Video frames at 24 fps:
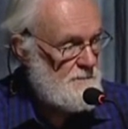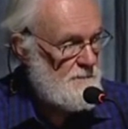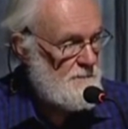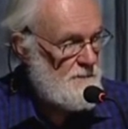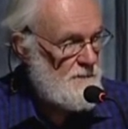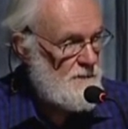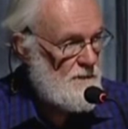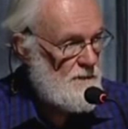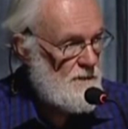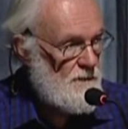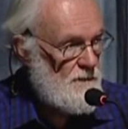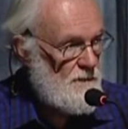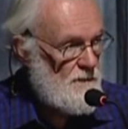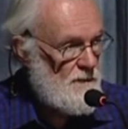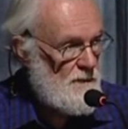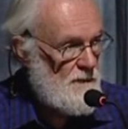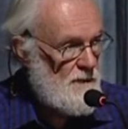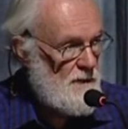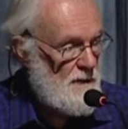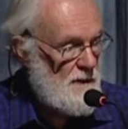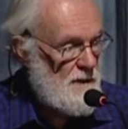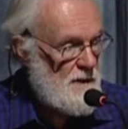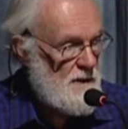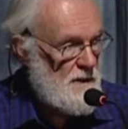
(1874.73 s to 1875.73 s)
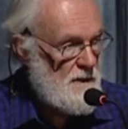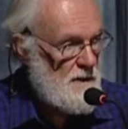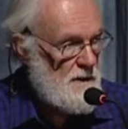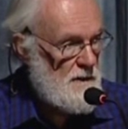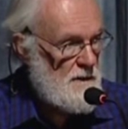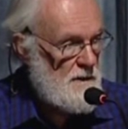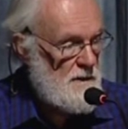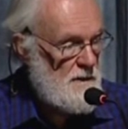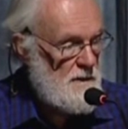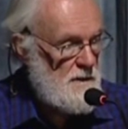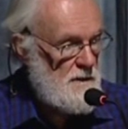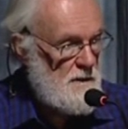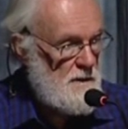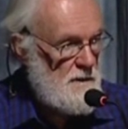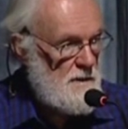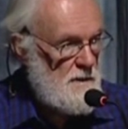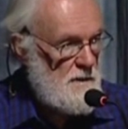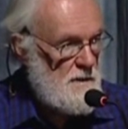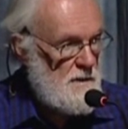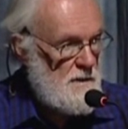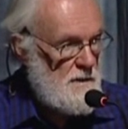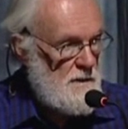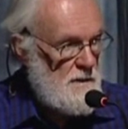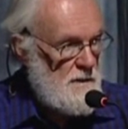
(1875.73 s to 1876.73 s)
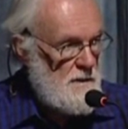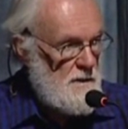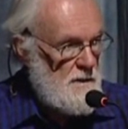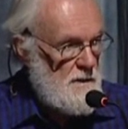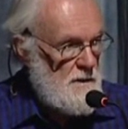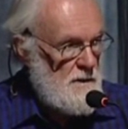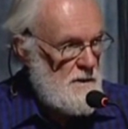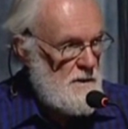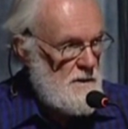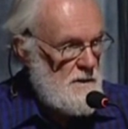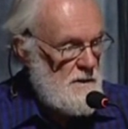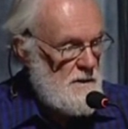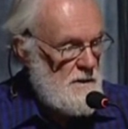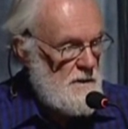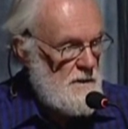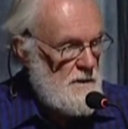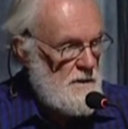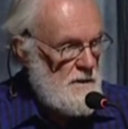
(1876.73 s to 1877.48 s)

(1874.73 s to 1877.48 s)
No one is speaking in this clip.